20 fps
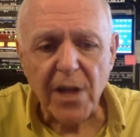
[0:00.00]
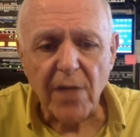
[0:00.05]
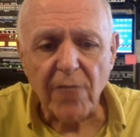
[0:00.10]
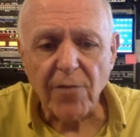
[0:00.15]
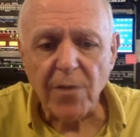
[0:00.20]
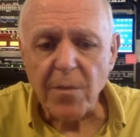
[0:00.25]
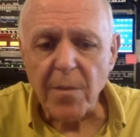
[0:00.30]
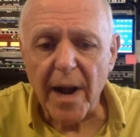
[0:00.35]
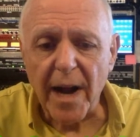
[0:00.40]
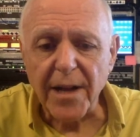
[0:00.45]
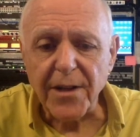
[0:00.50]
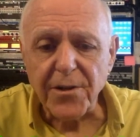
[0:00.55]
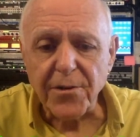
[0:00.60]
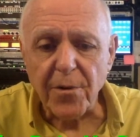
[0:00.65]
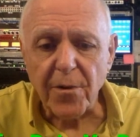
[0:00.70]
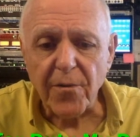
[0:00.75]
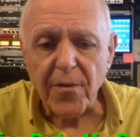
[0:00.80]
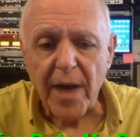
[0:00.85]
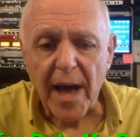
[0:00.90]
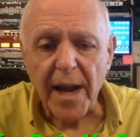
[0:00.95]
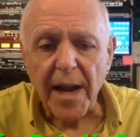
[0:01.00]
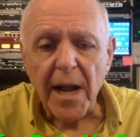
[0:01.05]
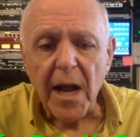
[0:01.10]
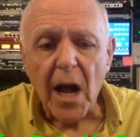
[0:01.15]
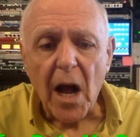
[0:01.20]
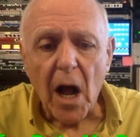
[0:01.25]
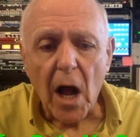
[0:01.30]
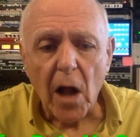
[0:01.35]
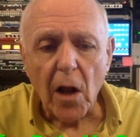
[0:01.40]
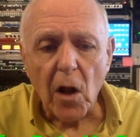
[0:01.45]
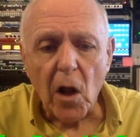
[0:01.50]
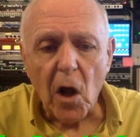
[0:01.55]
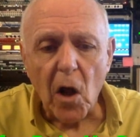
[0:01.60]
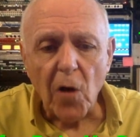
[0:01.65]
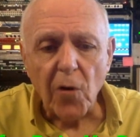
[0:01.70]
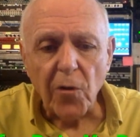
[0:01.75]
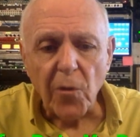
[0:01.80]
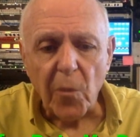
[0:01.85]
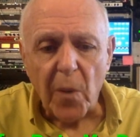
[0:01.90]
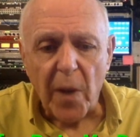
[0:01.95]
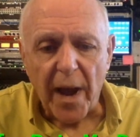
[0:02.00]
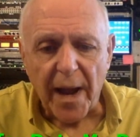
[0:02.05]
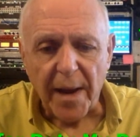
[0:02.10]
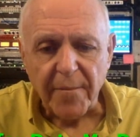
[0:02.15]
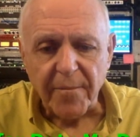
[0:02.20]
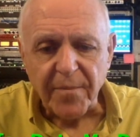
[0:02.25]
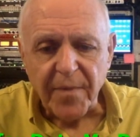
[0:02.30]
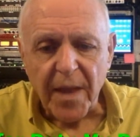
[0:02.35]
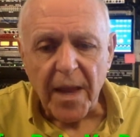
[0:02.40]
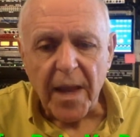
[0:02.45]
I'll remind you of that along the way.